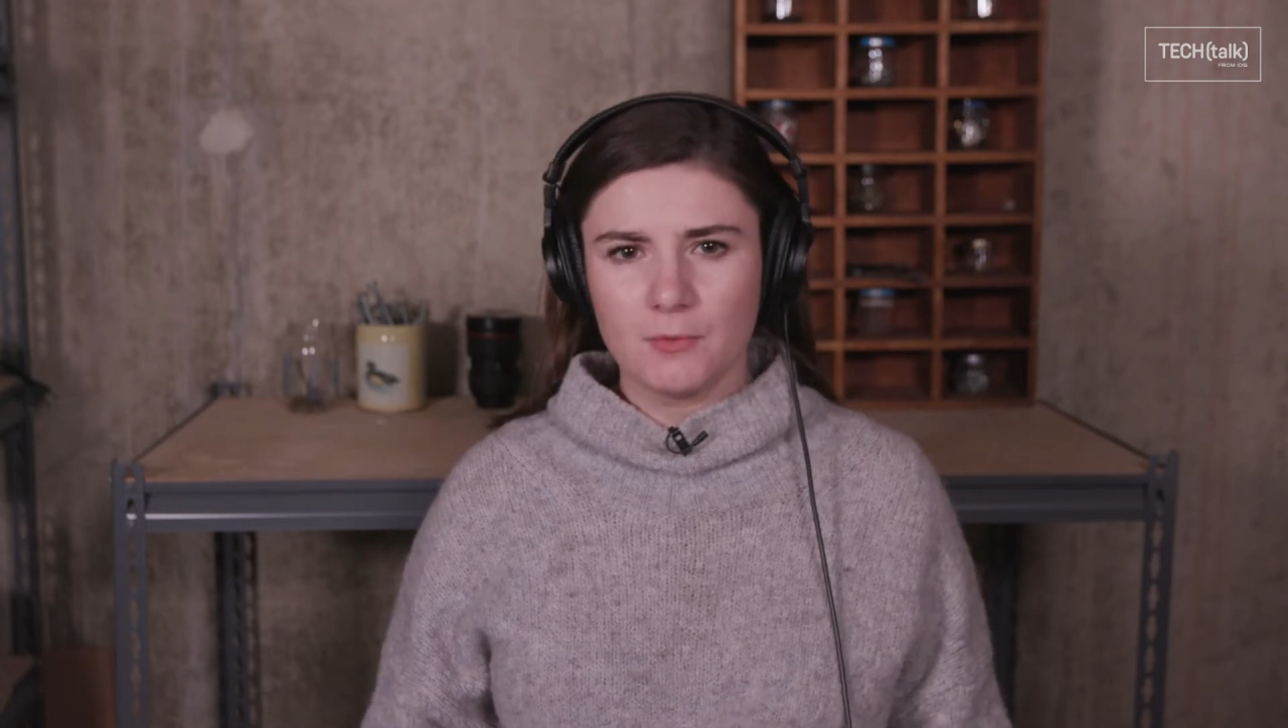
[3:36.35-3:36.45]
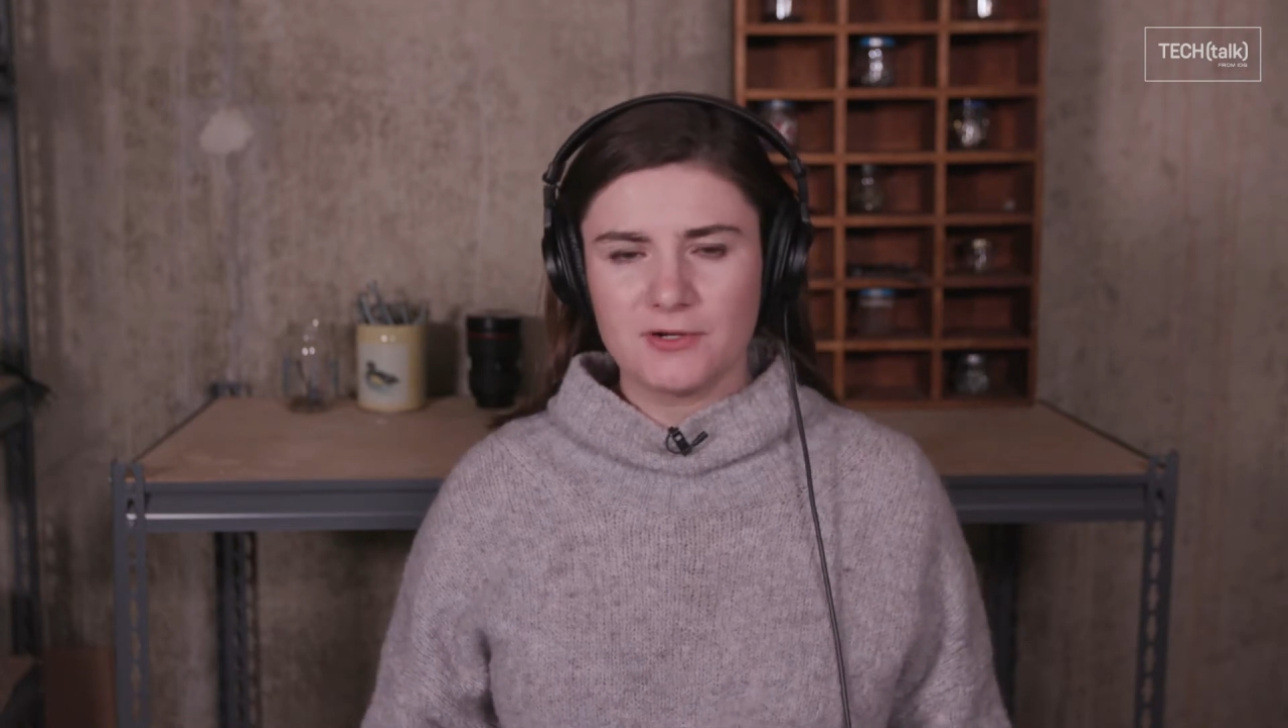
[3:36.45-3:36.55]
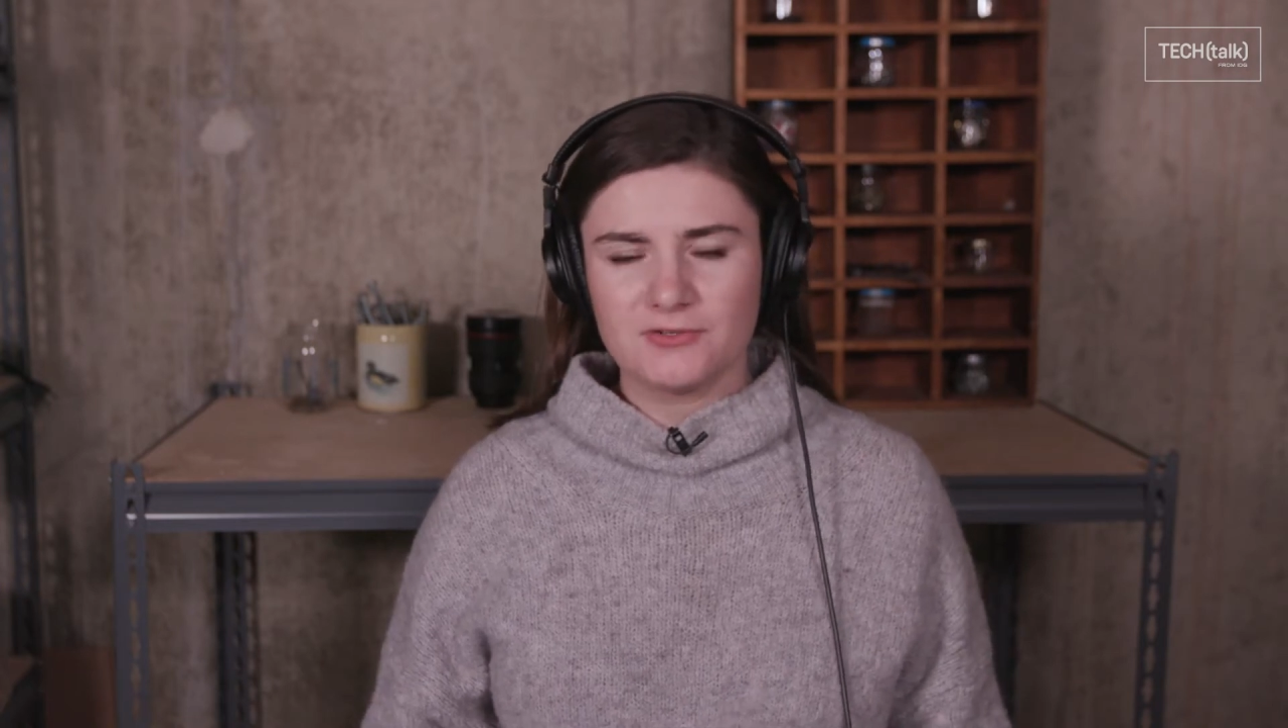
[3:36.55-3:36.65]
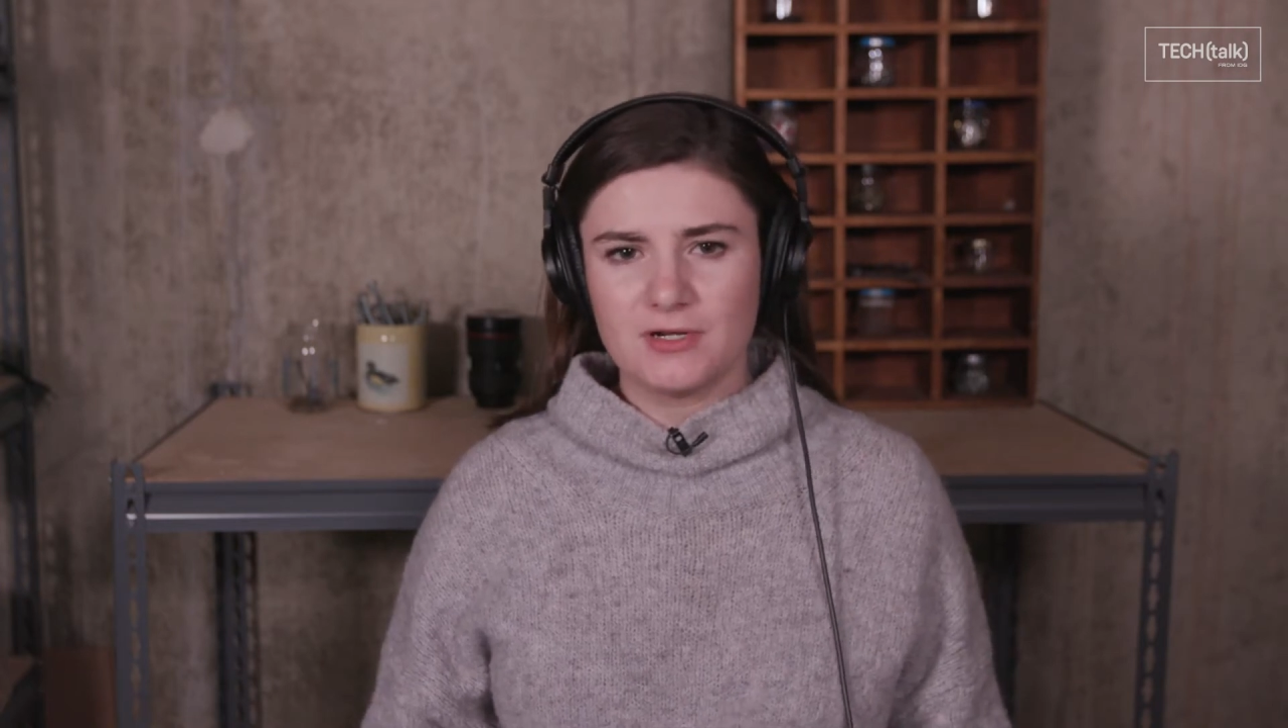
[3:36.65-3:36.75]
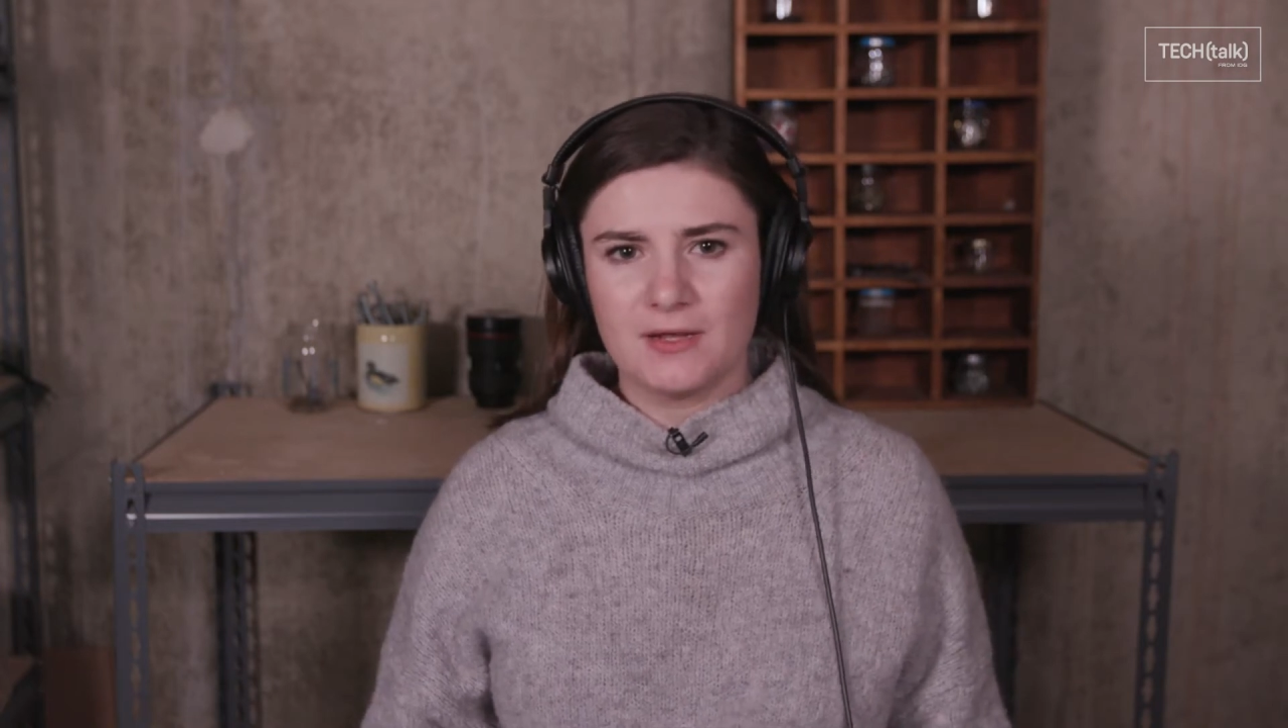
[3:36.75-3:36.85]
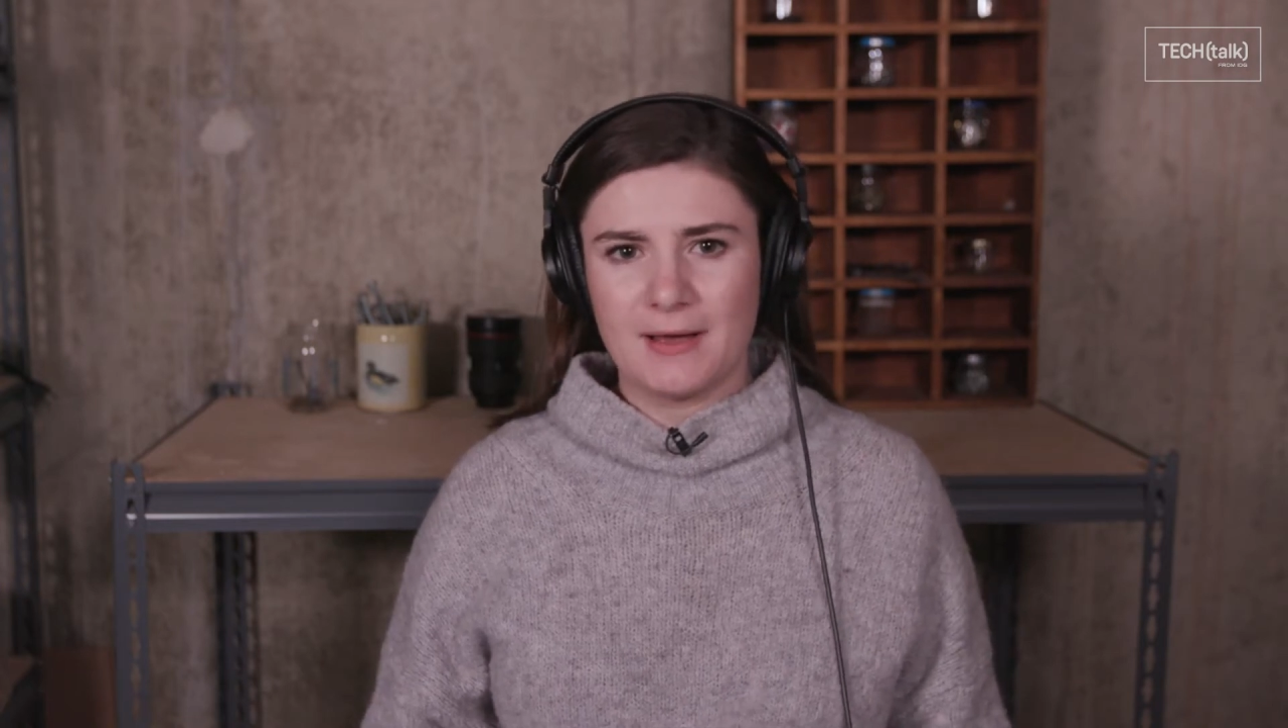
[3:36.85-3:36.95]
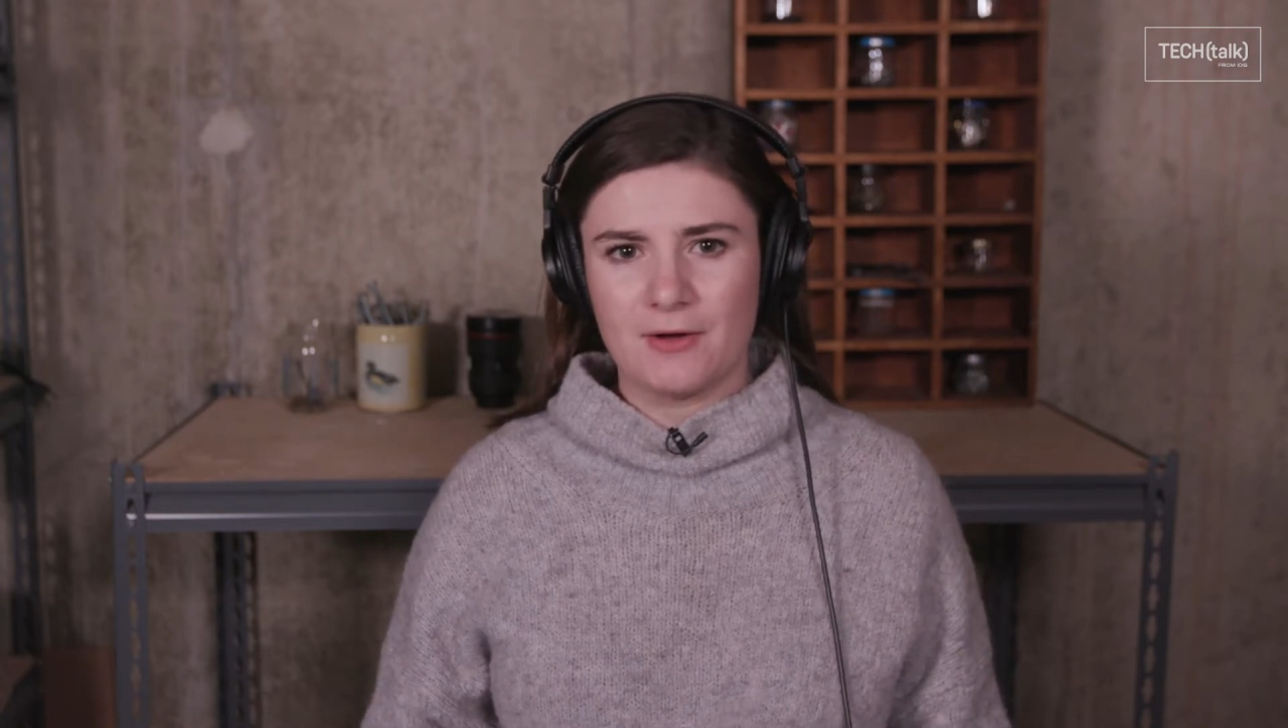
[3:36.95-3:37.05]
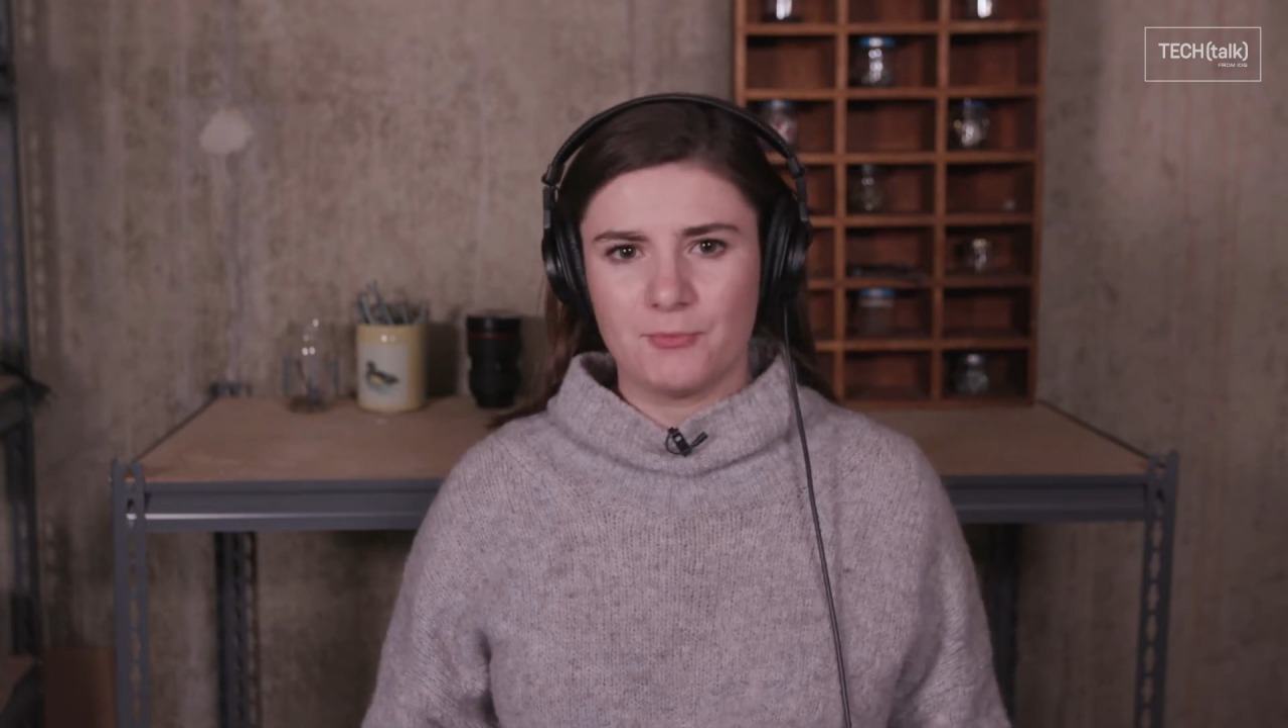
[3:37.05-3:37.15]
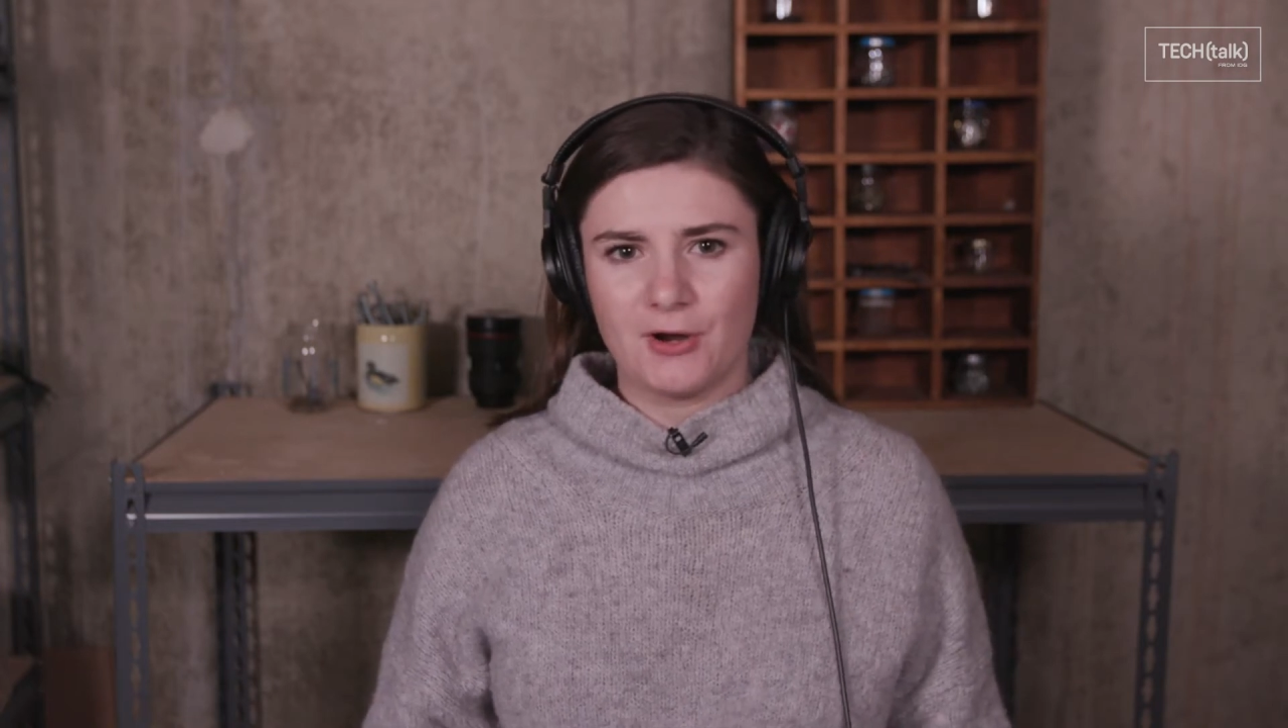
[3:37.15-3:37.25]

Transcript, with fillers: wondering about